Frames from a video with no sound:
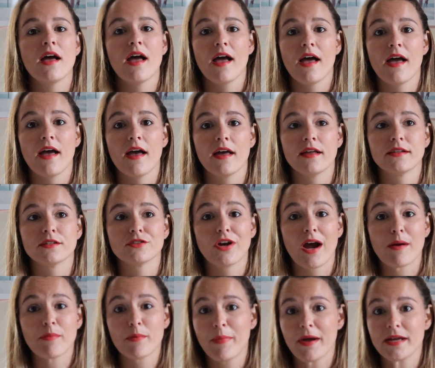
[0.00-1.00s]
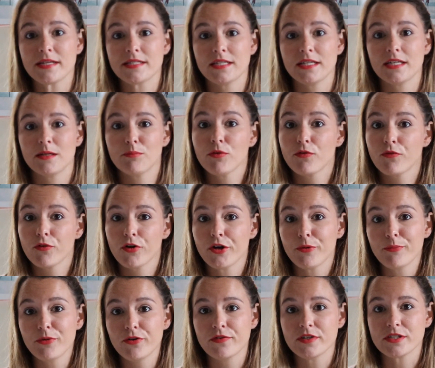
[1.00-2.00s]
and grab a bite to eat before your
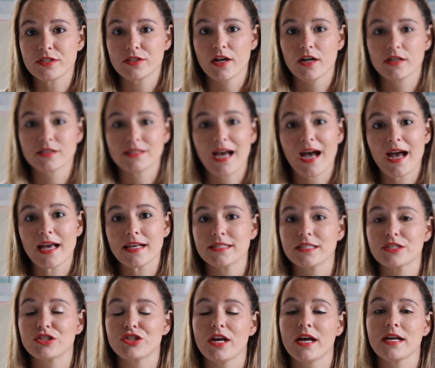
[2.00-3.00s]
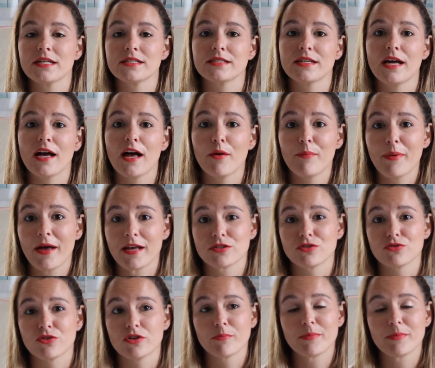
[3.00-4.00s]
movie starts. I suggest El Pastor